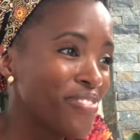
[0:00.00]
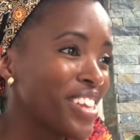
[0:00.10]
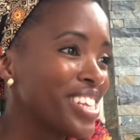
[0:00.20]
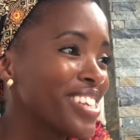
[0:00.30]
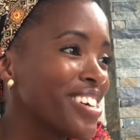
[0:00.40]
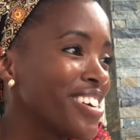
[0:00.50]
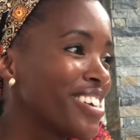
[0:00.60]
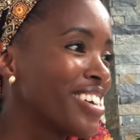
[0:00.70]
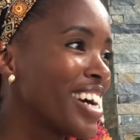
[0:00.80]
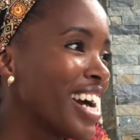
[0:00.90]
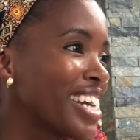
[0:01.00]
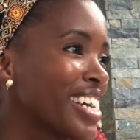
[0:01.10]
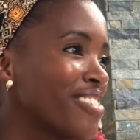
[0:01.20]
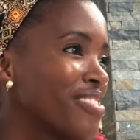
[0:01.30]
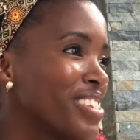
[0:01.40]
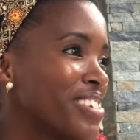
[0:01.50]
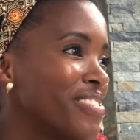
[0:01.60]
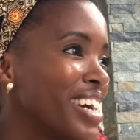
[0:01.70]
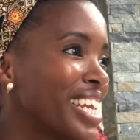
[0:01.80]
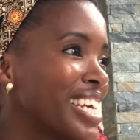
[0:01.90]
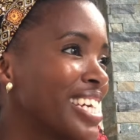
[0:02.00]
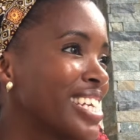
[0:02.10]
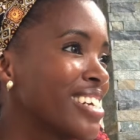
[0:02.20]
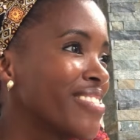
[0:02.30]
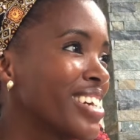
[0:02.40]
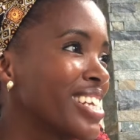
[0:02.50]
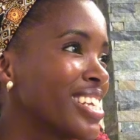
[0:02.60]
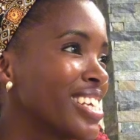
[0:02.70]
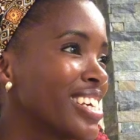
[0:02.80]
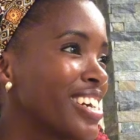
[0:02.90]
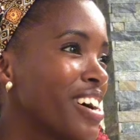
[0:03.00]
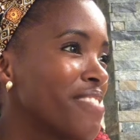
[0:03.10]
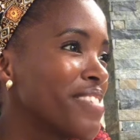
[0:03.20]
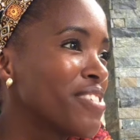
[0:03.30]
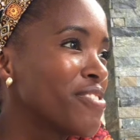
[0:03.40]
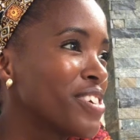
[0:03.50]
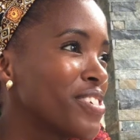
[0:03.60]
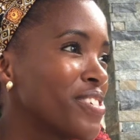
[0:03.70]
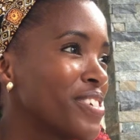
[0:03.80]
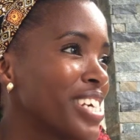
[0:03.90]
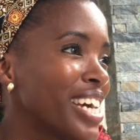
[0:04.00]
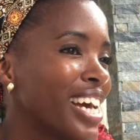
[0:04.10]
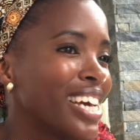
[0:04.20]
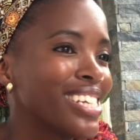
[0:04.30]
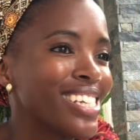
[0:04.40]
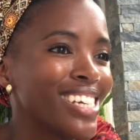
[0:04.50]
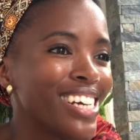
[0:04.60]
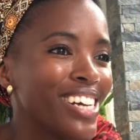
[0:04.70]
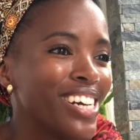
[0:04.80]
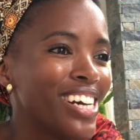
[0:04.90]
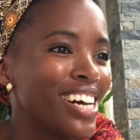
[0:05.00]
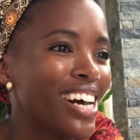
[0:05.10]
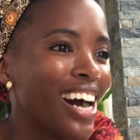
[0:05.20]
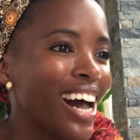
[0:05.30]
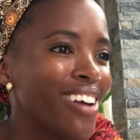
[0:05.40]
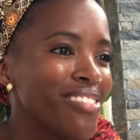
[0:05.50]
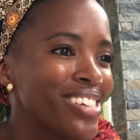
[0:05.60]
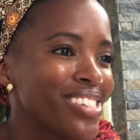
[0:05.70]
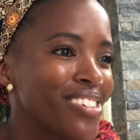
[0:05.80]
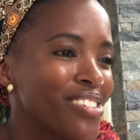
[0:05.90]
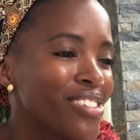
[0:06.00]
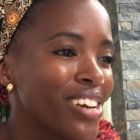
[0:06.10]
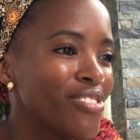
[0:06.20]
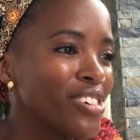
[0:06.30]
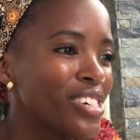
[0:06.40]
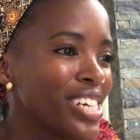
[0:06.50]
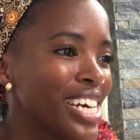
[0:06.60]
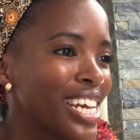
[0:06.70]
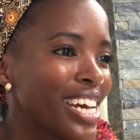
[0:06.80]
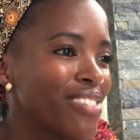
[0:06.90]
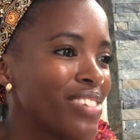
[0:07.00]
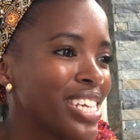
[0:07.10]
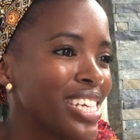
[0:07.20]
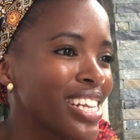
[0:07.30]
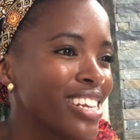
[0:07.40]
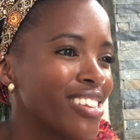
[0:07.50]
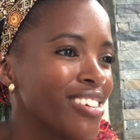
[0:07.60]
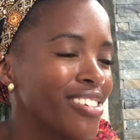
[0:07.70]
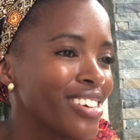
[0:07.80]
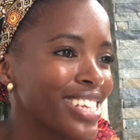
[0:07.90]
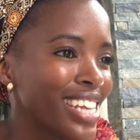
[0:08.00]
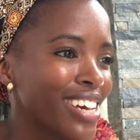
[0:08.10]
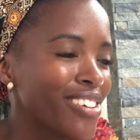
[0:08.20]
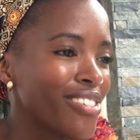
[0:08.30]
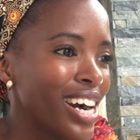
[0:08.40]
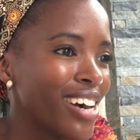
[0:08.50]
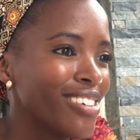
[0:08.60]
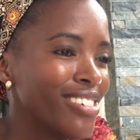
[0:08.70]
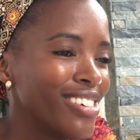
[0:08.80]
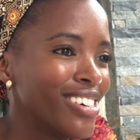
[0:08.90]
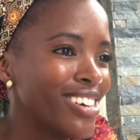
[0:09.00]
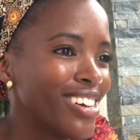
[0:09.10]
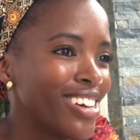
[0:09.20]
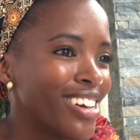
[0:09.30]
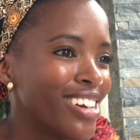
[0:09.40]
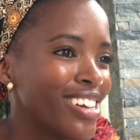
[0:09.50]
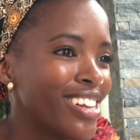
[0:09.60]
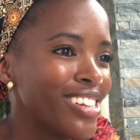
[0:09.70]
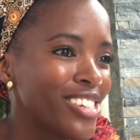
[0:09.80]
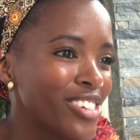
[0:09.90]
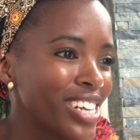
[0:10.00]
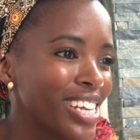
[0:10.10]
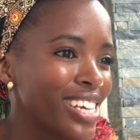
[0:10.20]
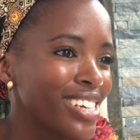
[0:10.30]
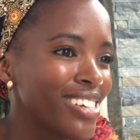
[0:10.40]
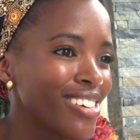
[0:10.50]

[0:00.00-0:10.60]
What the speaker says: And so I gave him some money, and he went and he got me food, and I was so grateful. And I immediately knew, I was like, wow, literally,